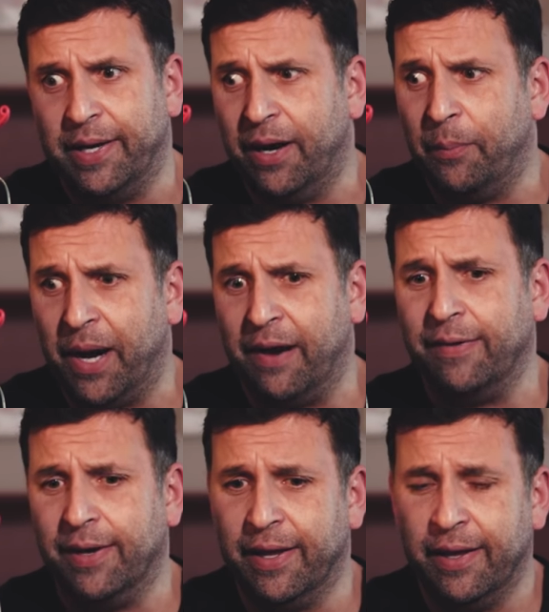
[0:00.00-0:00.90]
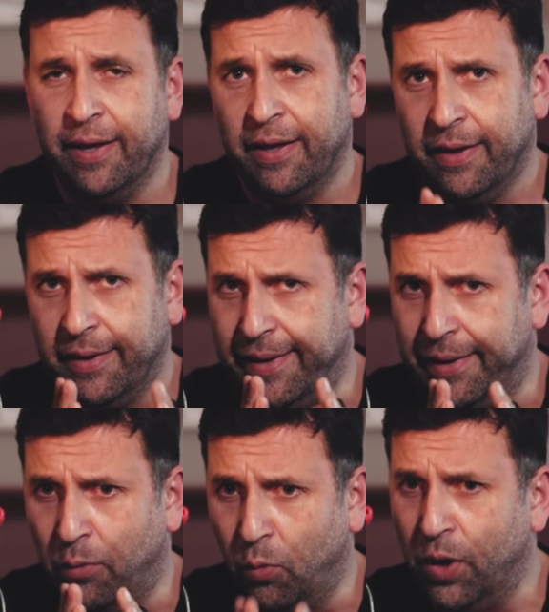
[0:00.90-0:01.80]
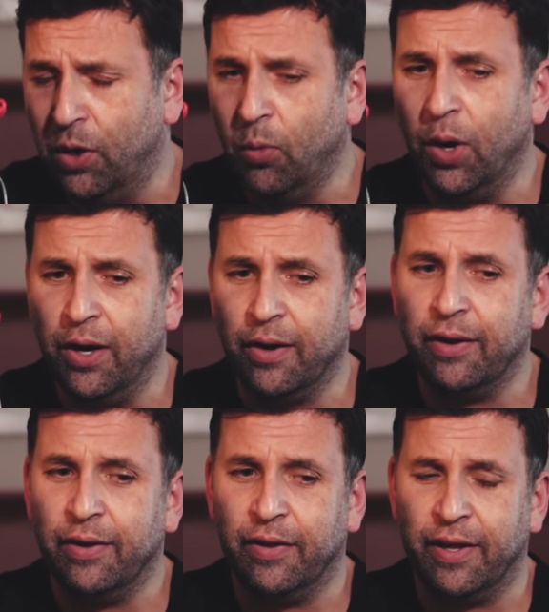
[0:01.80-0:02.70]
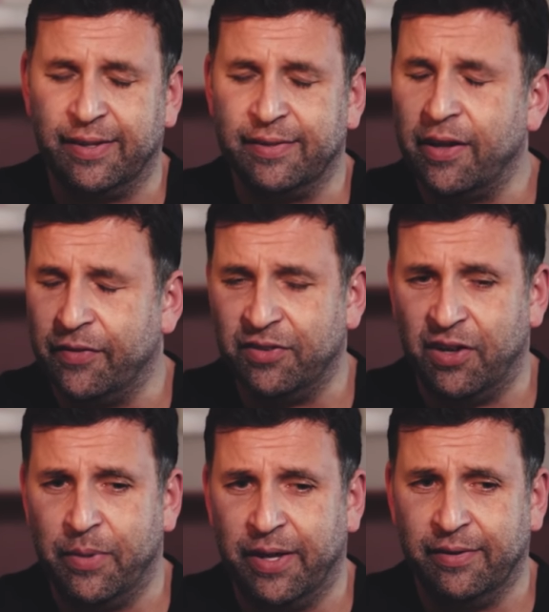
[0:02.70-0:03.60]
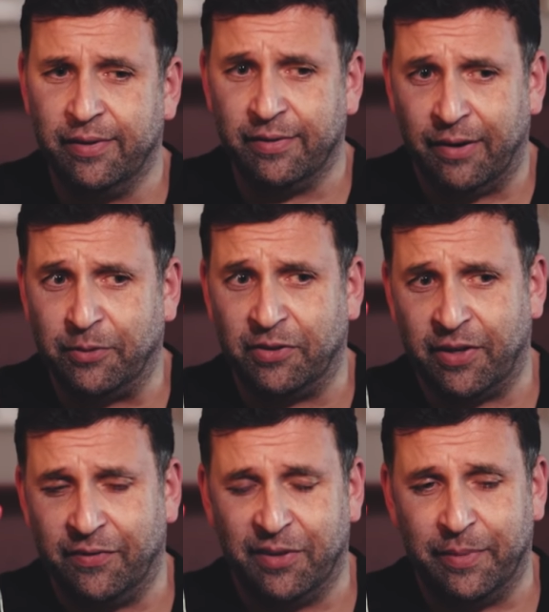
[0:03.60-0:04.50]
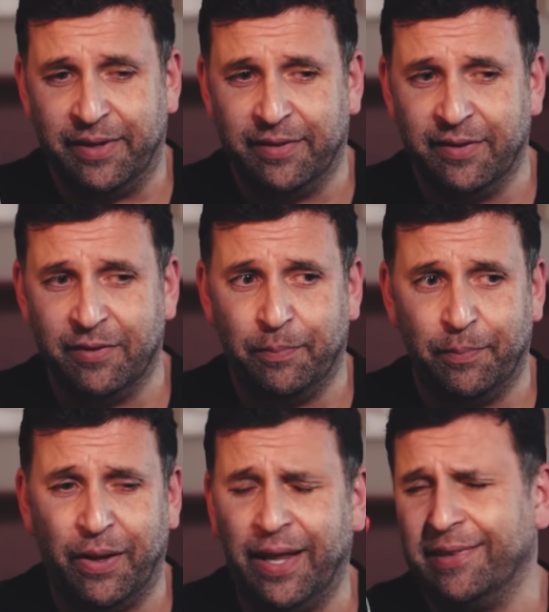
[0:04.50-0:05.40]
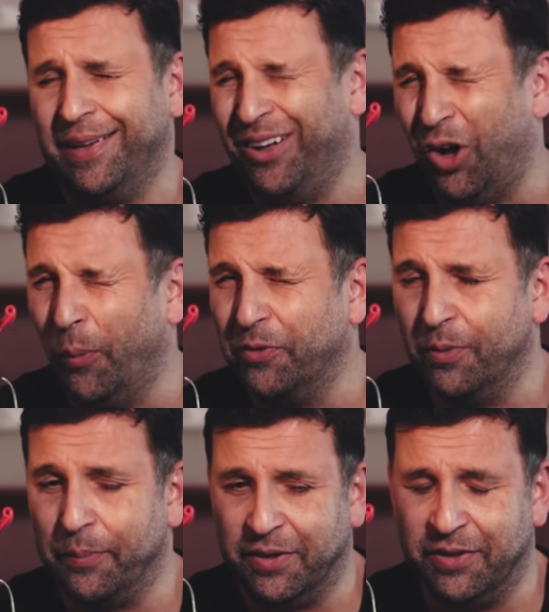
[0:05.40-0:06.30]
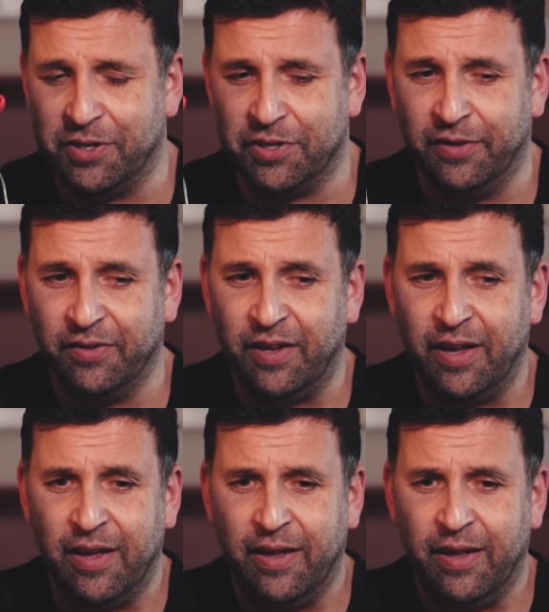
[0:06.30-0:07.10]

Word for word: Now, apparently it will work at 70 meters or up to 70 meters, but that's like optimum conditions.